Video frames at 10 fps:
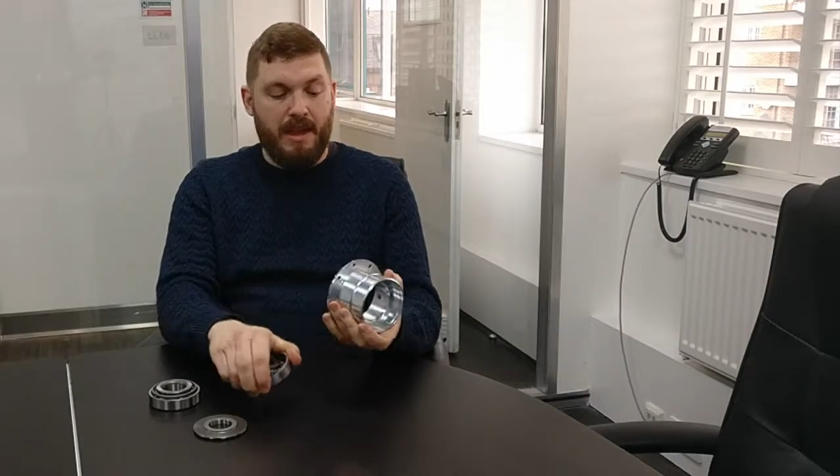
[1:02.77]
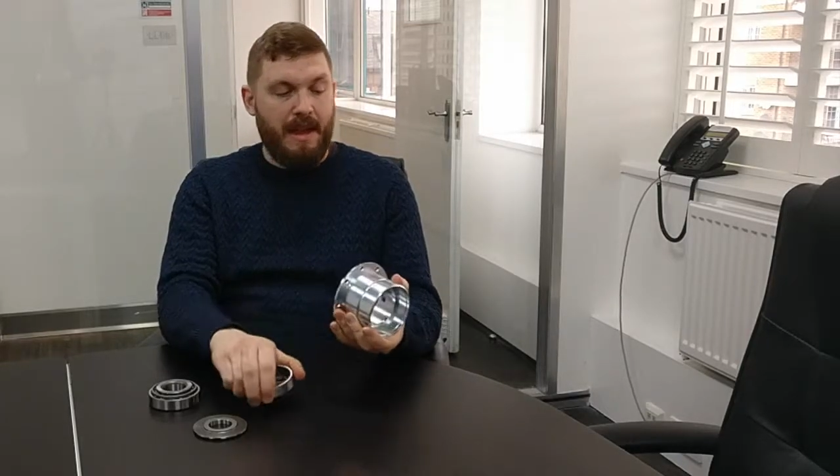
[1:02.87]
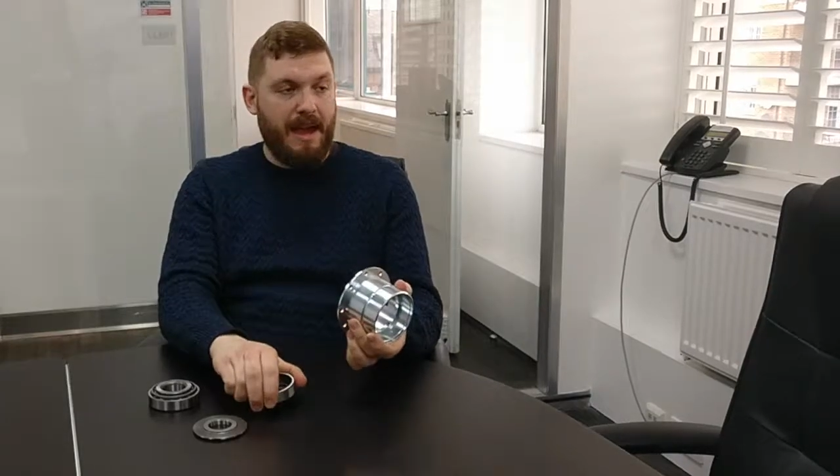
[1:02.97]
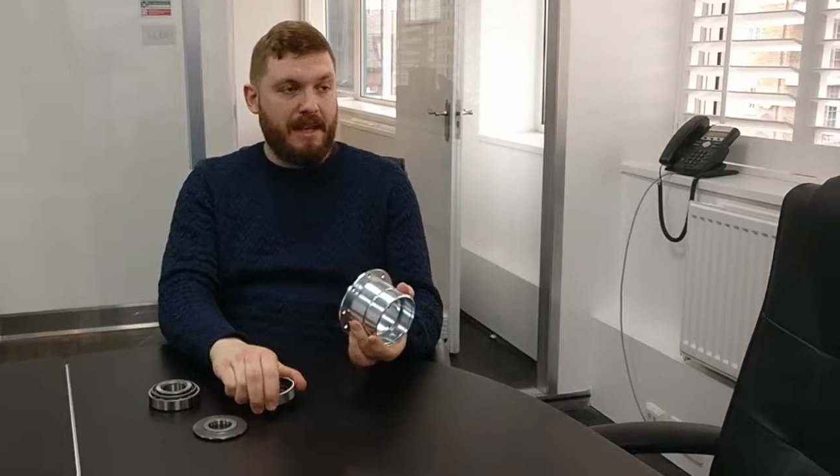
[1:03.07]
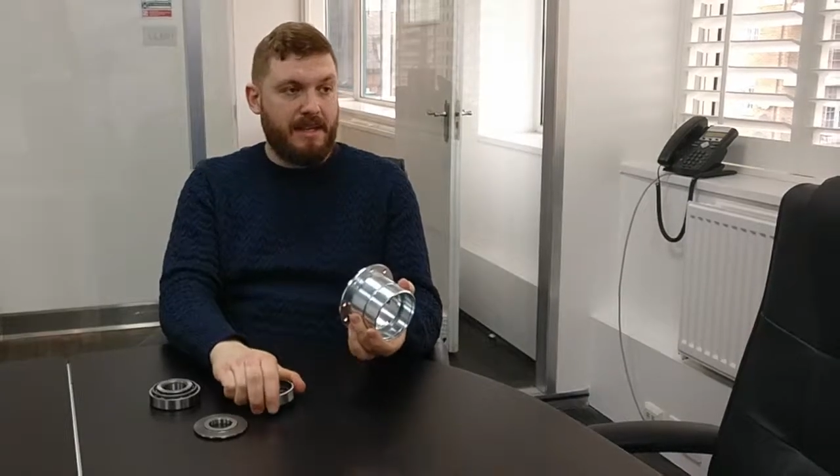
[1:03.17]

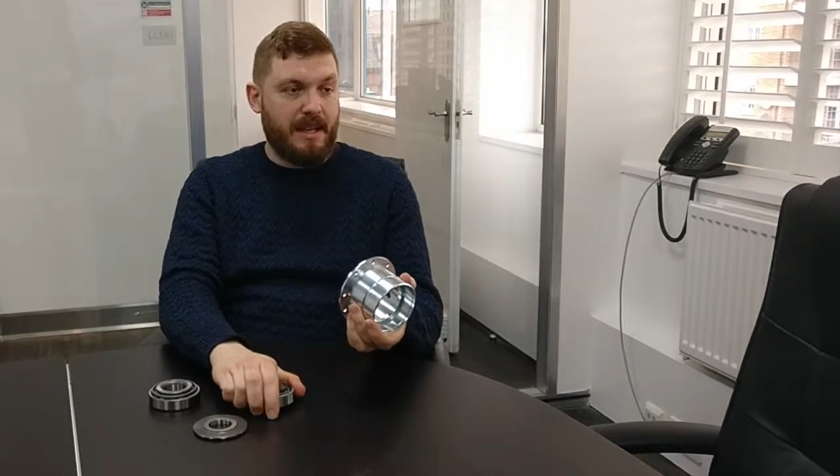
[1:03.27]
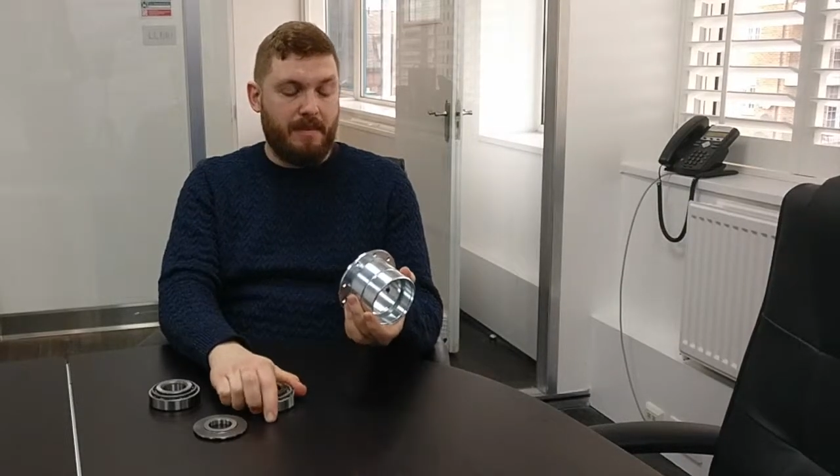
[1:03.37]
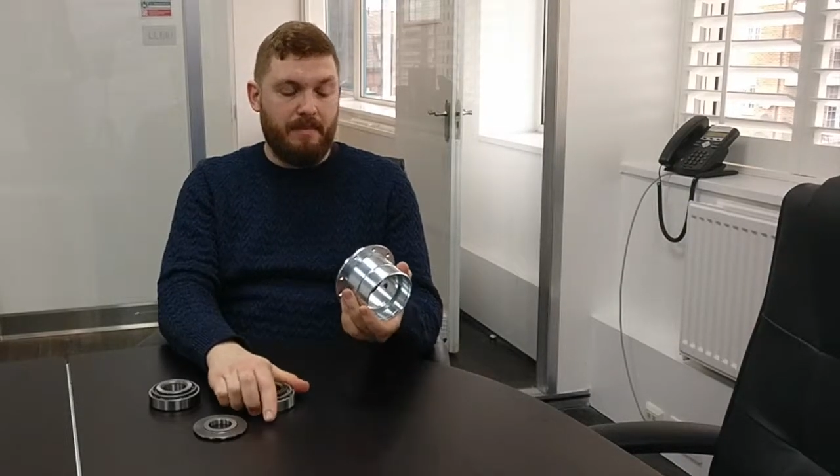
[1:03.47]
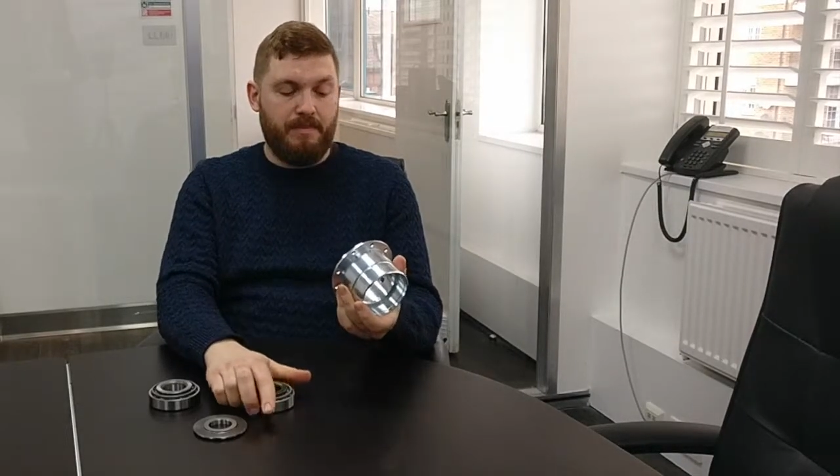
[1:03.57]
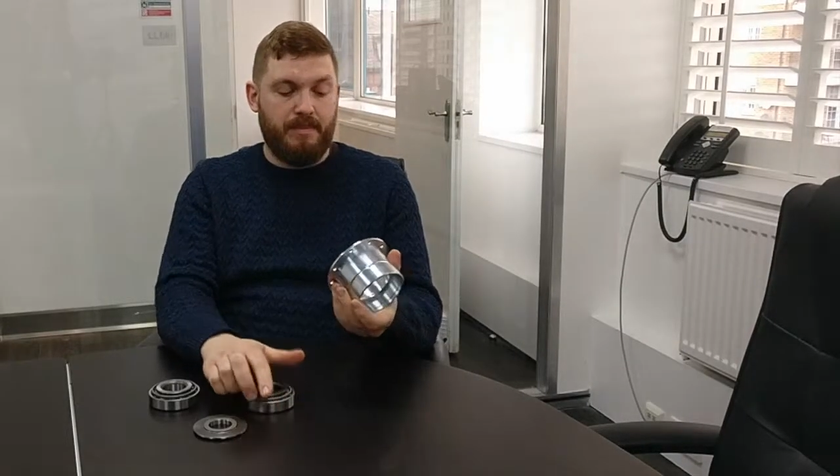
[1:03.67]
and
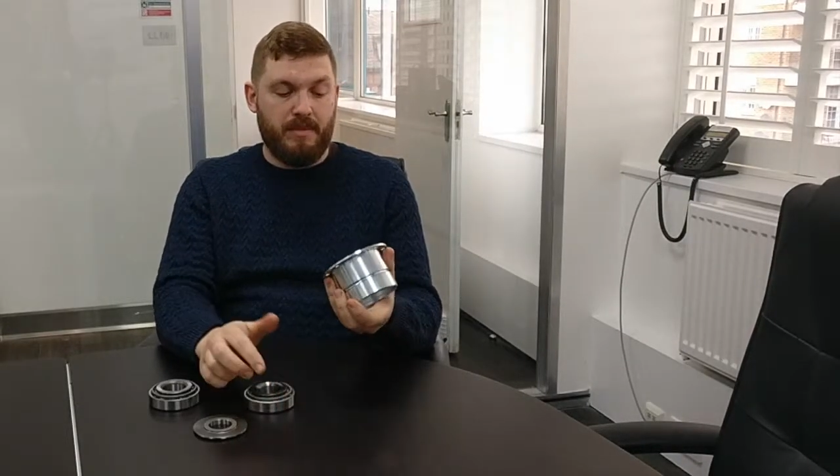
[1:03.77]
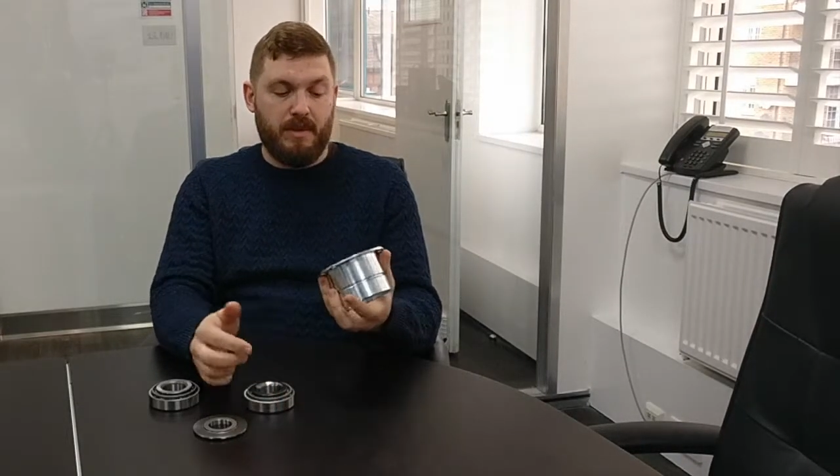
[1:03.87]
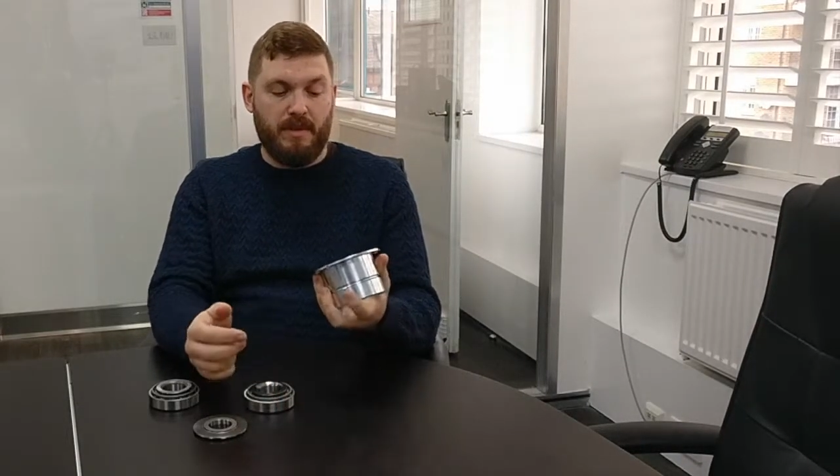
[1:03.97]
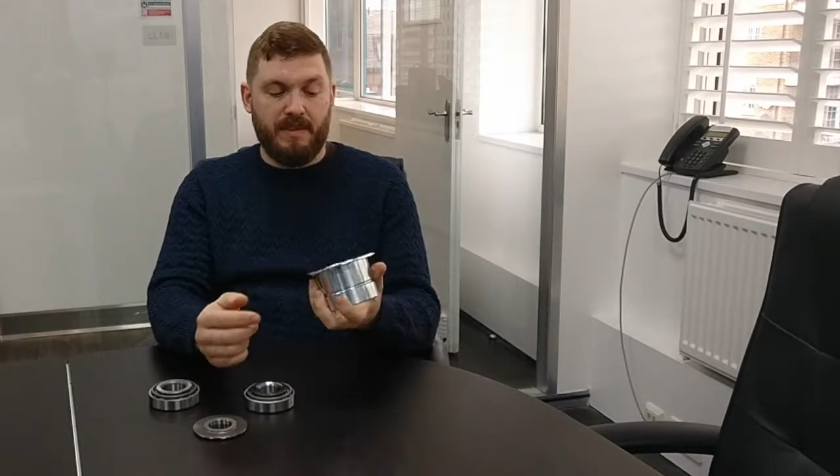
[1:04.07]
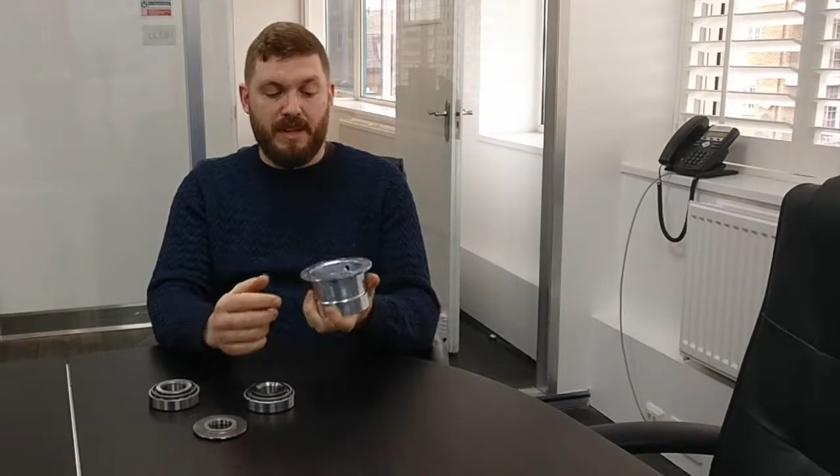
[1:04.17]

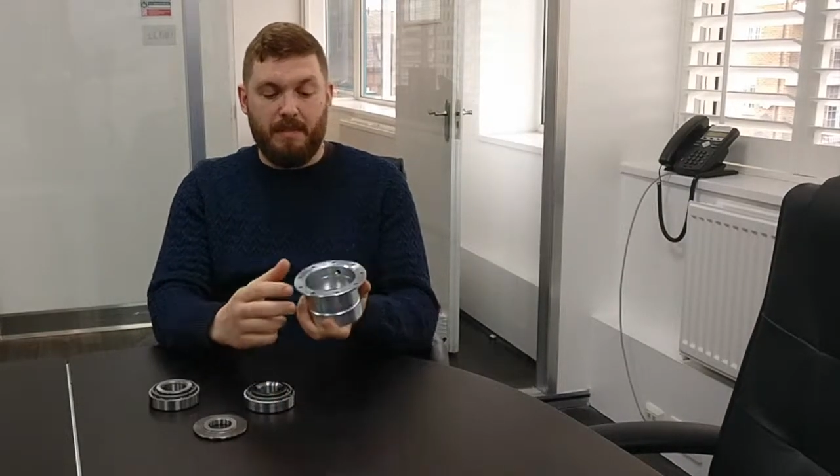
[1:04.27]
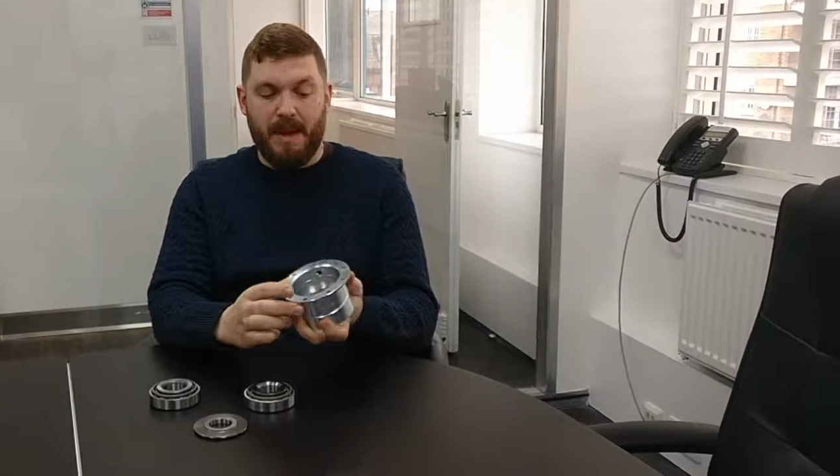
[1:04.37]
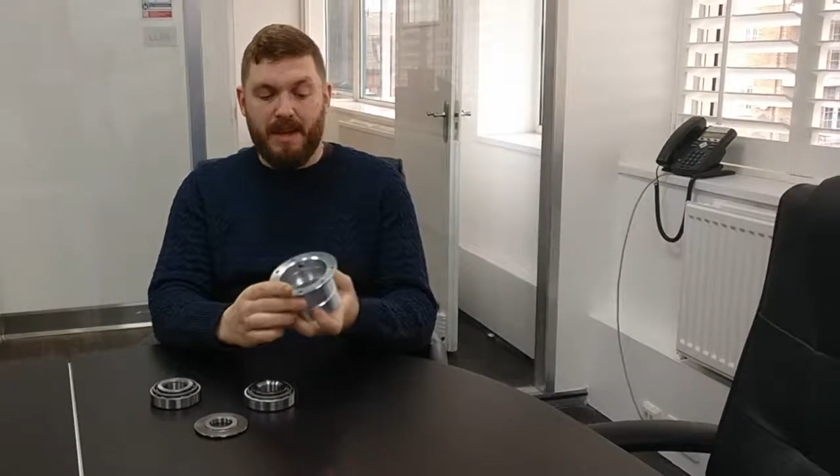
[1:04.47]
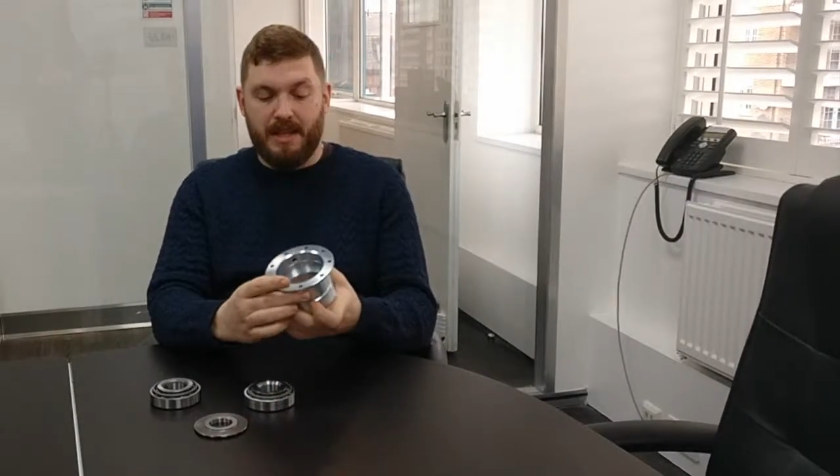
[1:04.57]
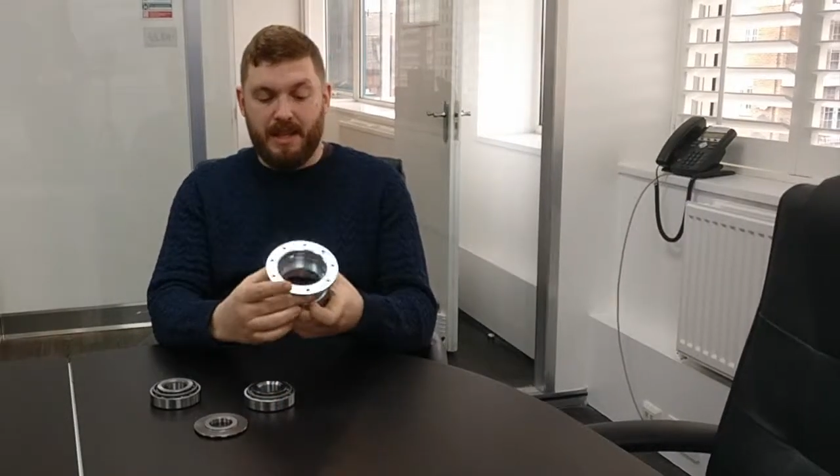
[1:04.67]
obviously
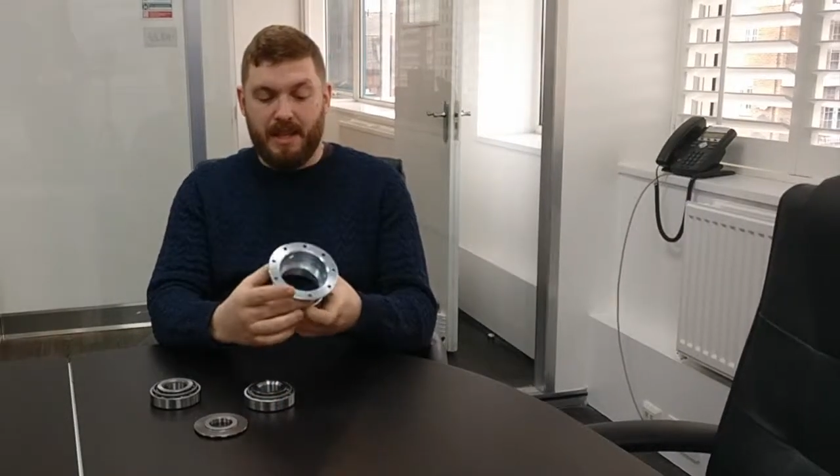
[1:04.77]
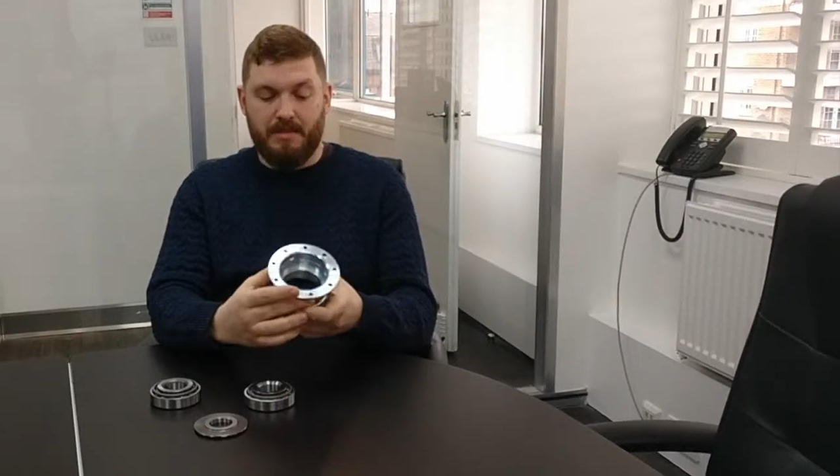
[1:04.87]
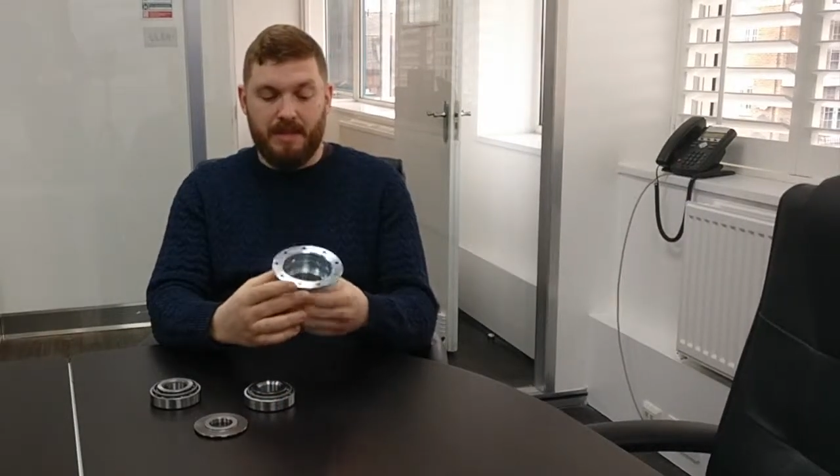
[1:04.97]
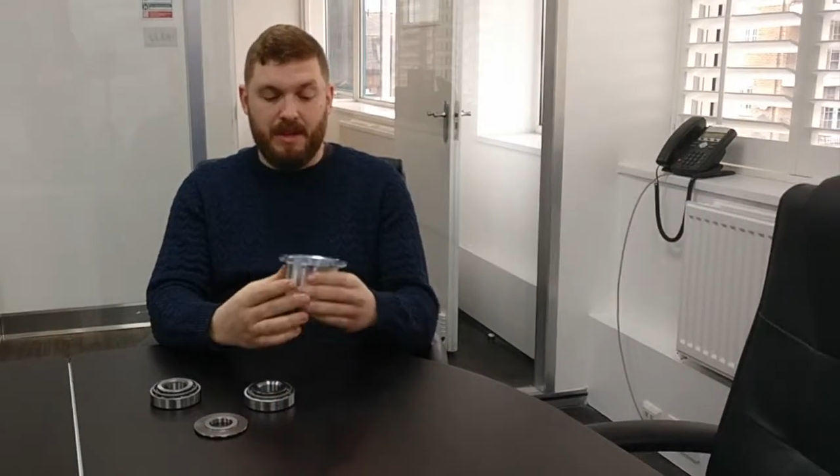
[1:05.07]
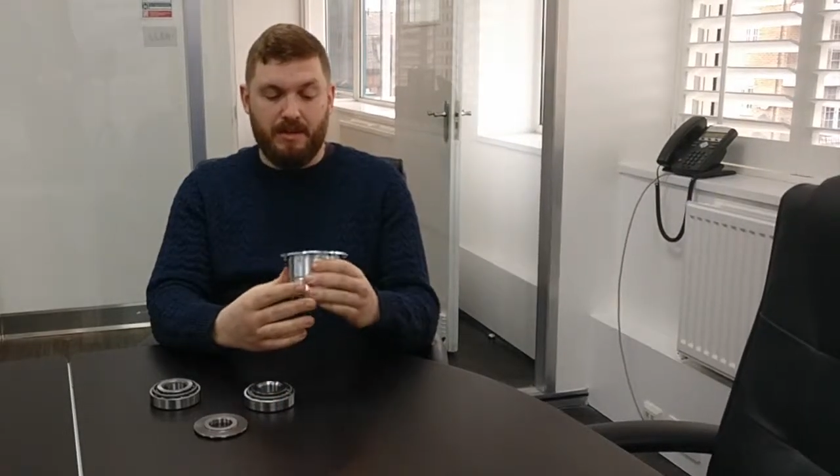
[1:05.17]
Bentley did it
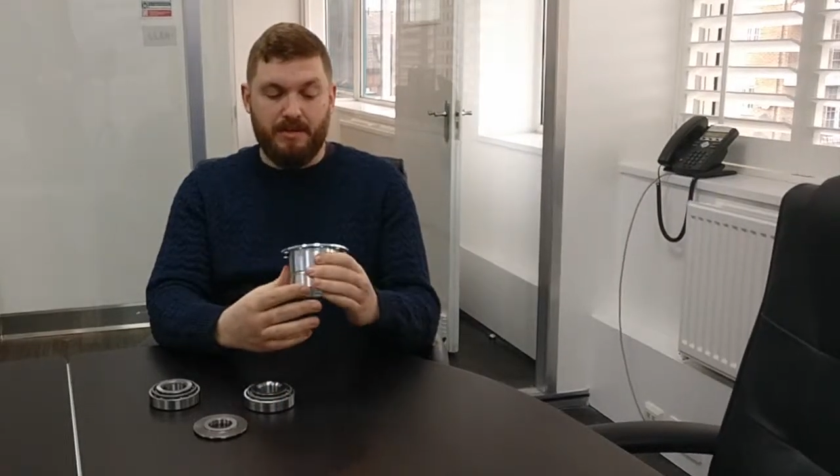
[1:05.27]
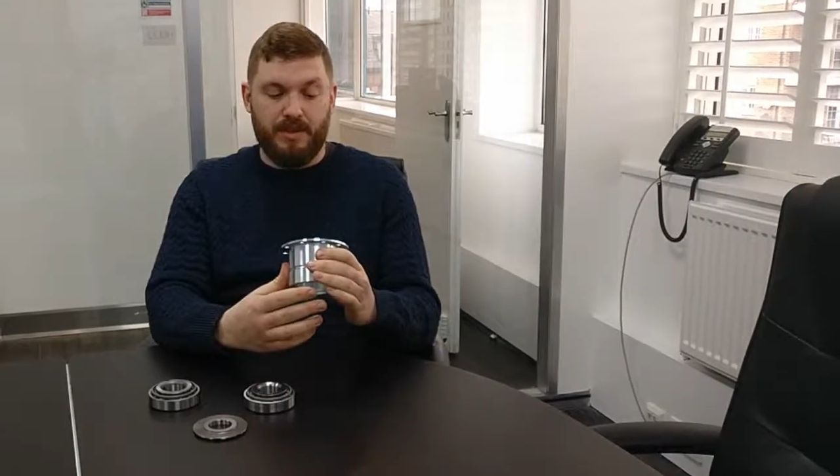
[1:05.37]
themselves.